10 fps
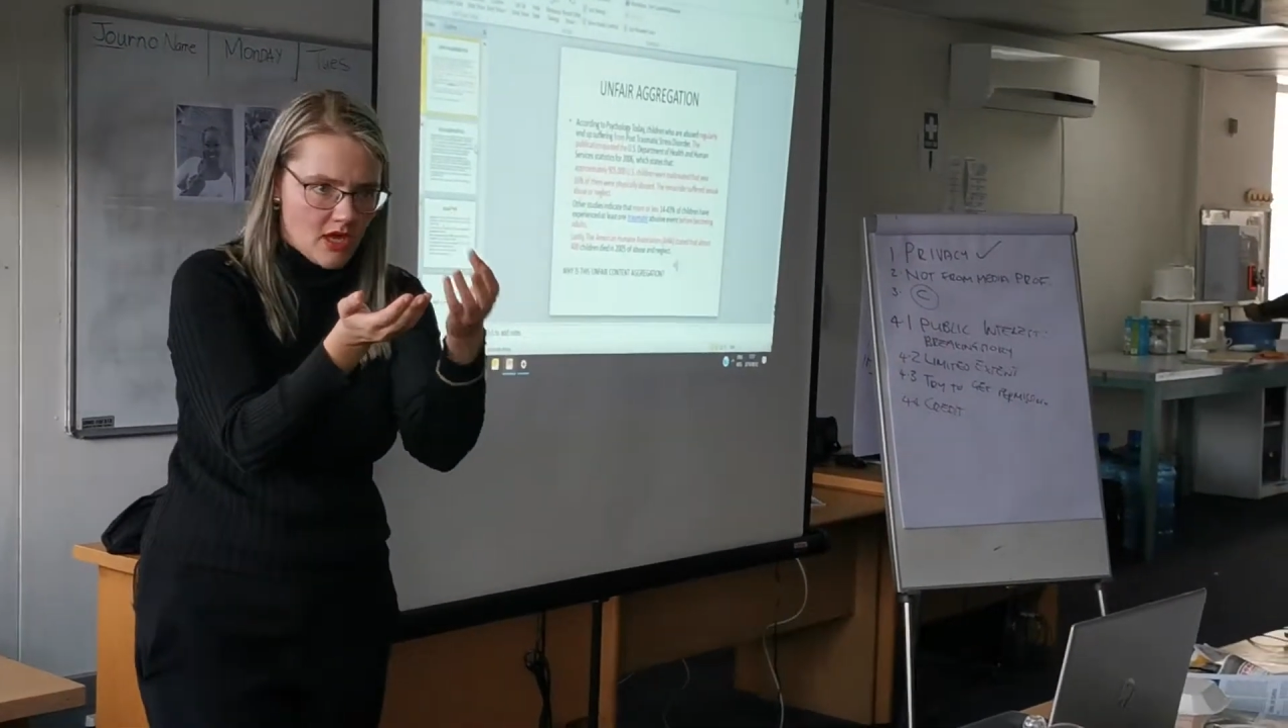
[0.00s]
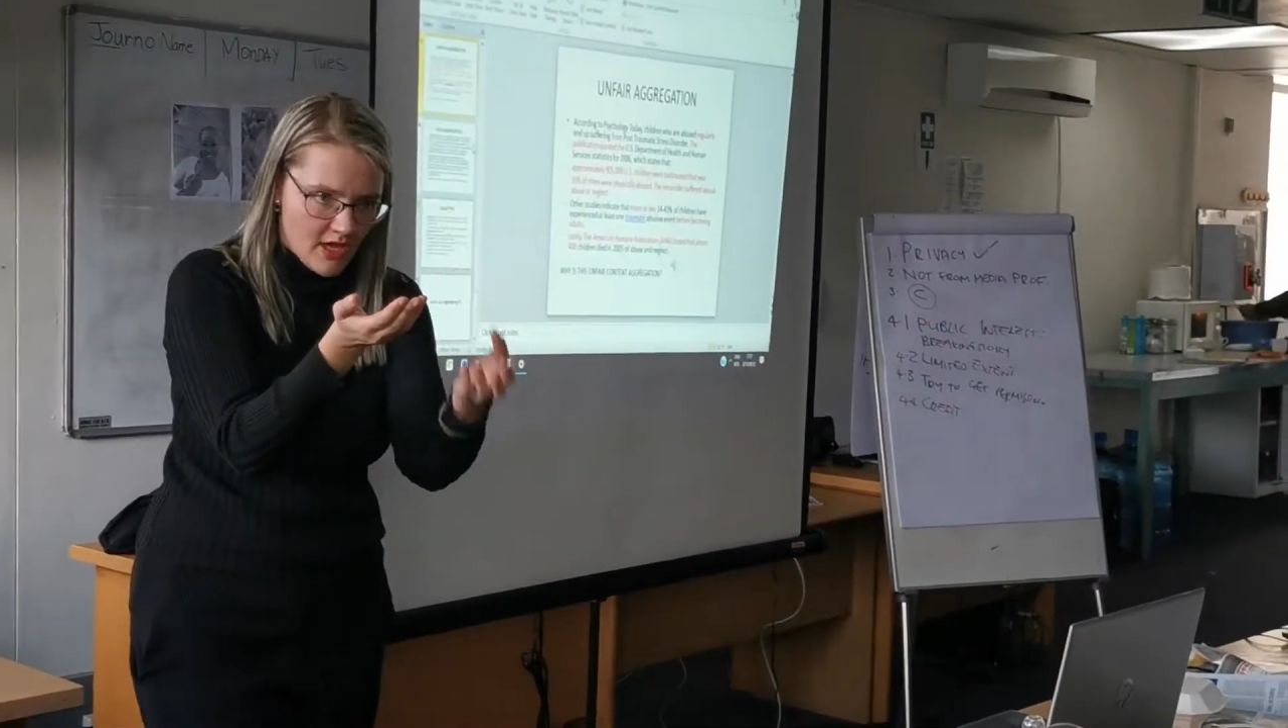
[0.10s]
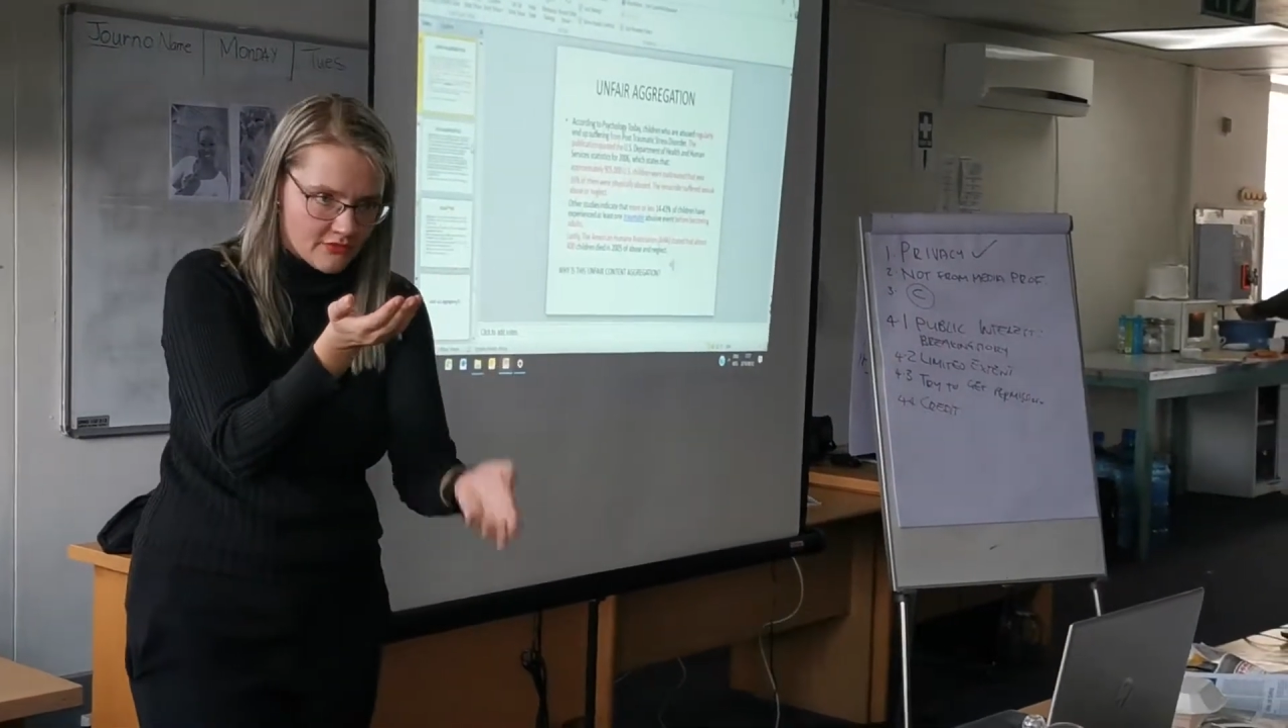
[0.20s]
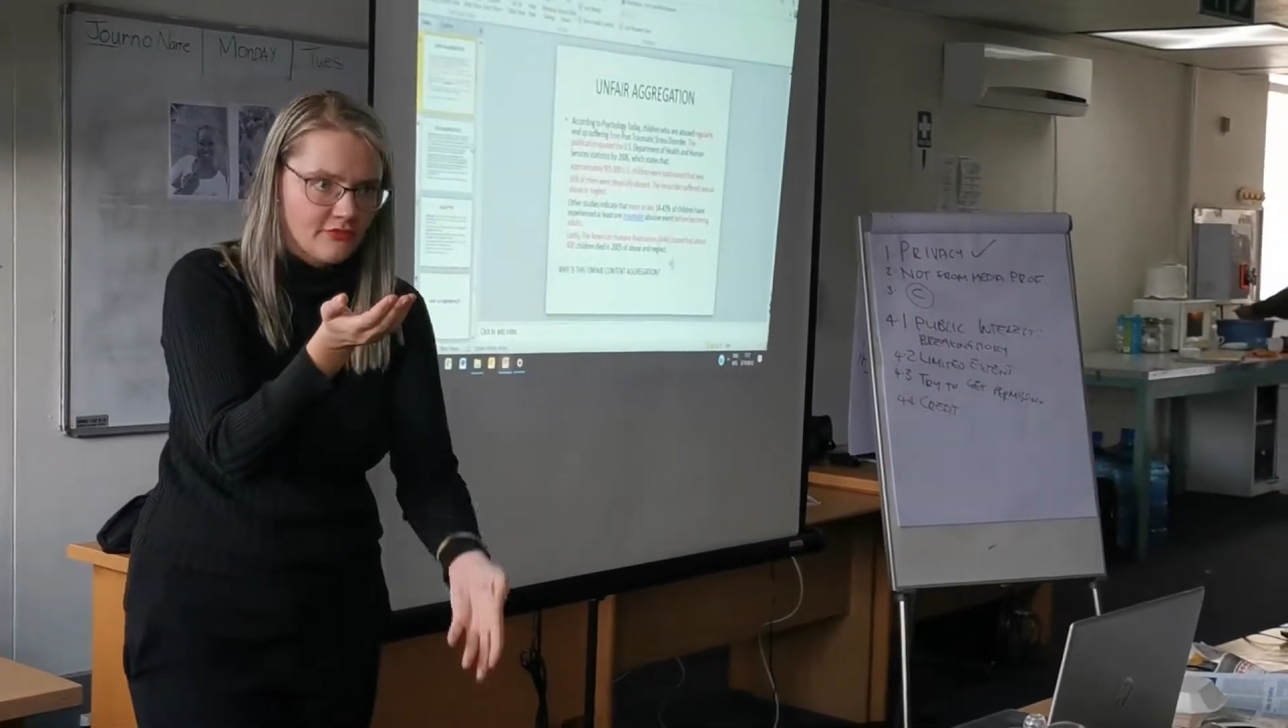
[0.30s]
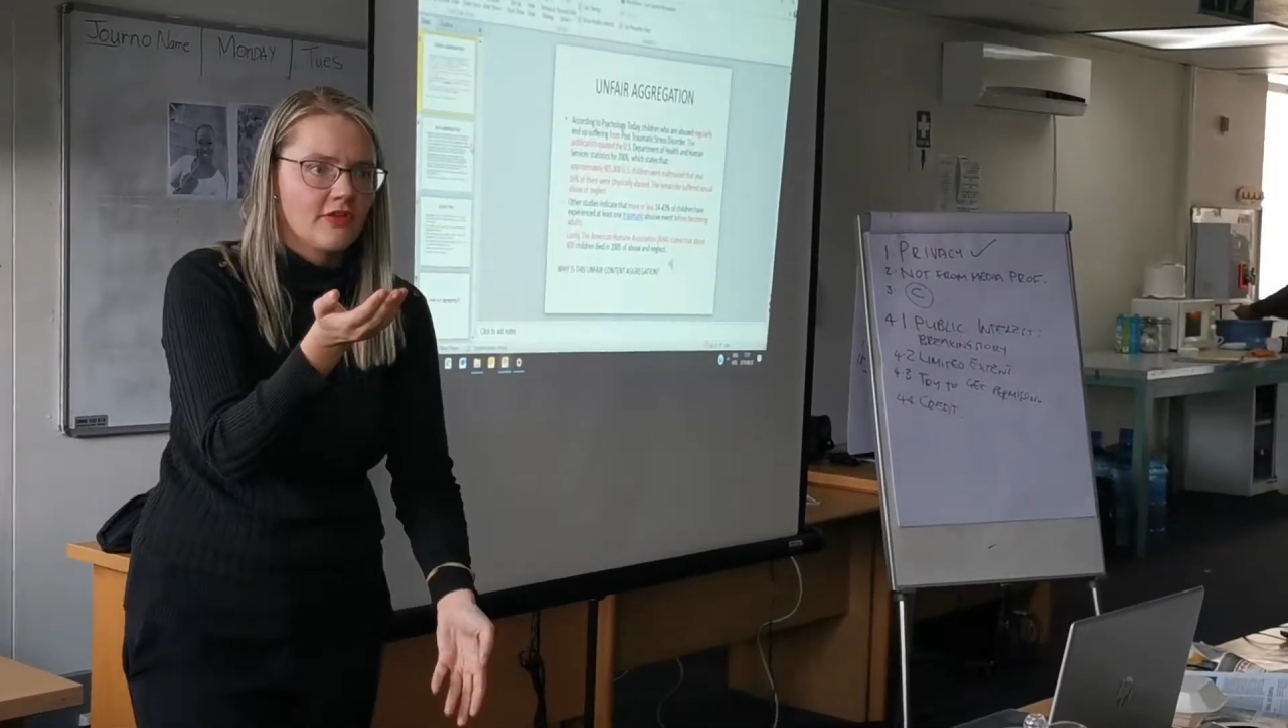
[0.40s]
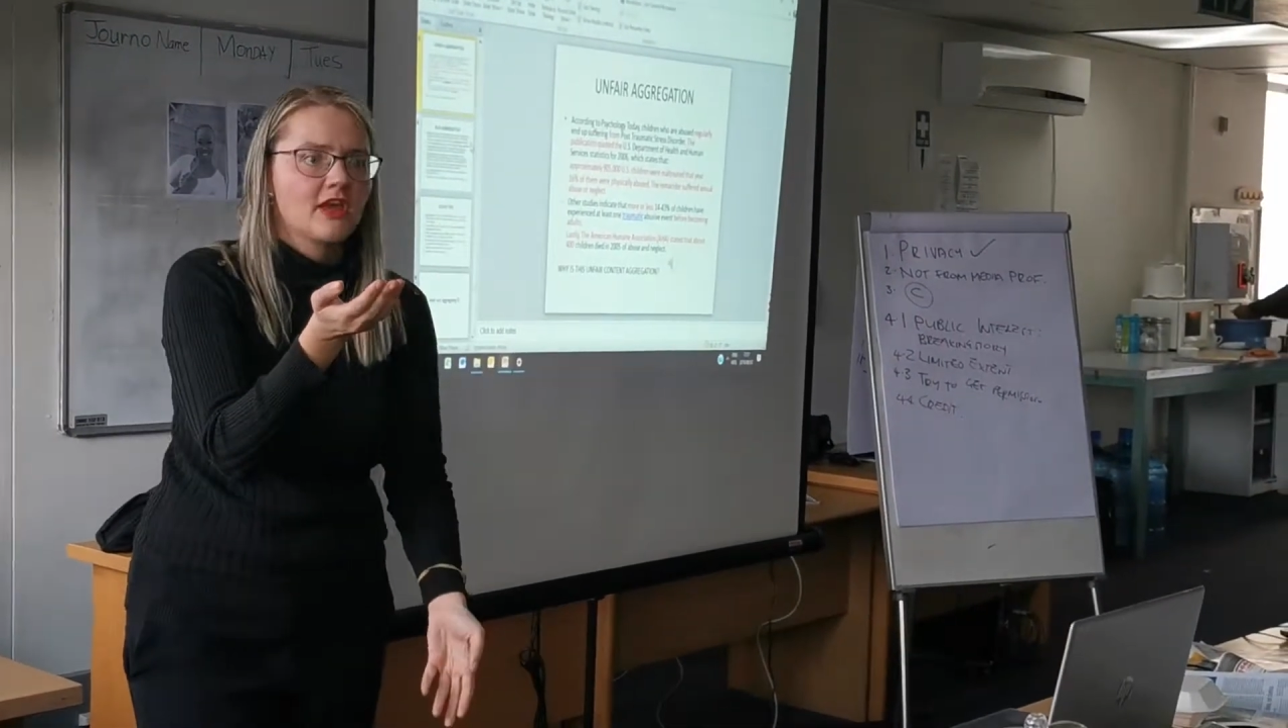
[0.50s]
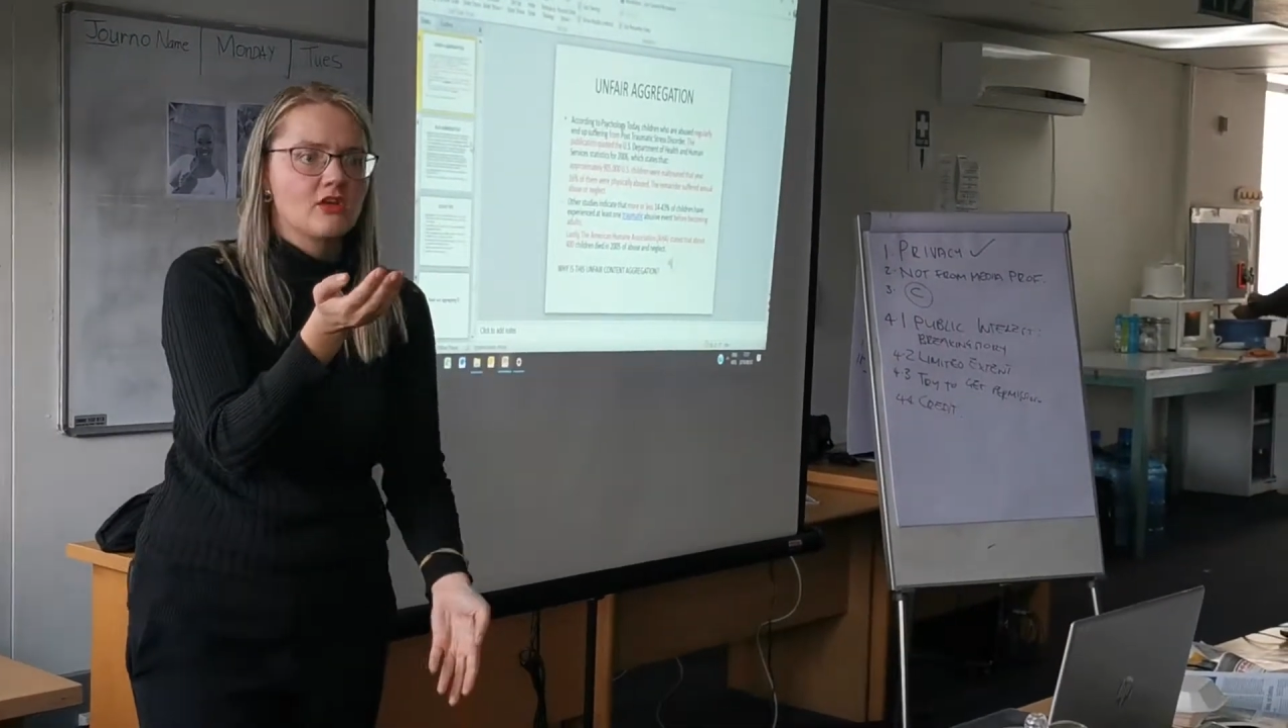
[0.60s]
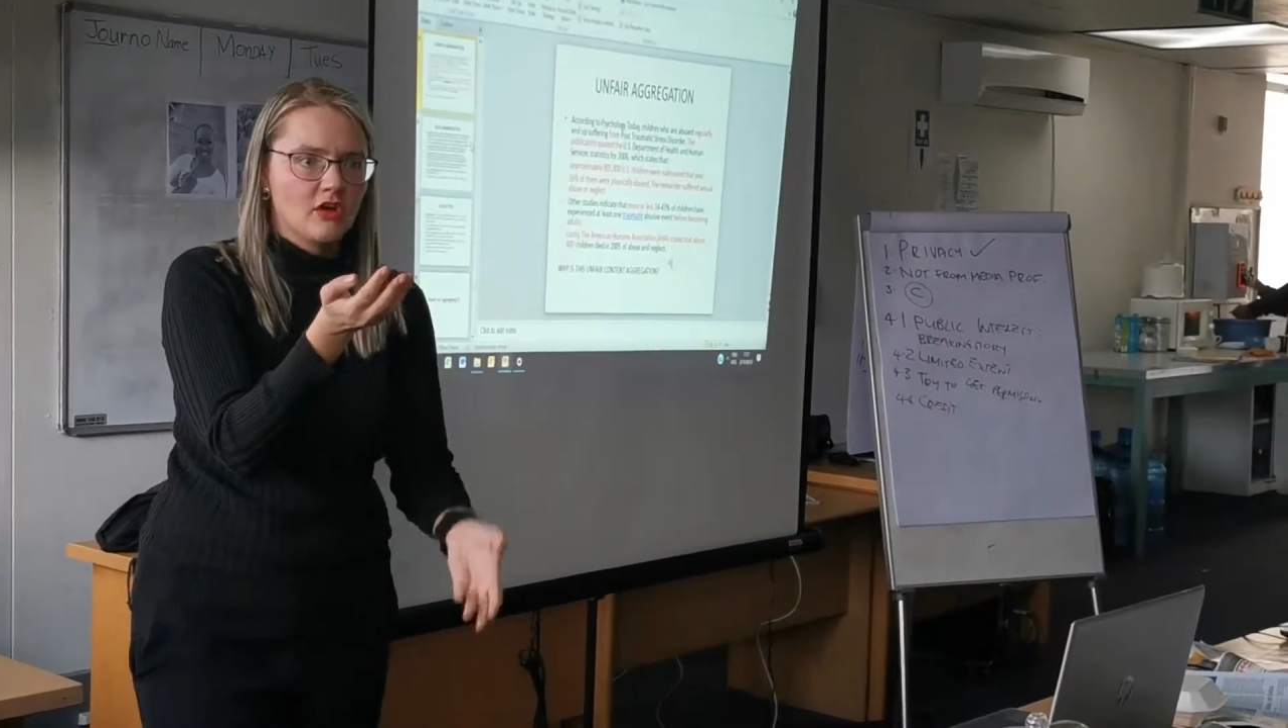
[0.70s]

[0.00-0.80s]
unfair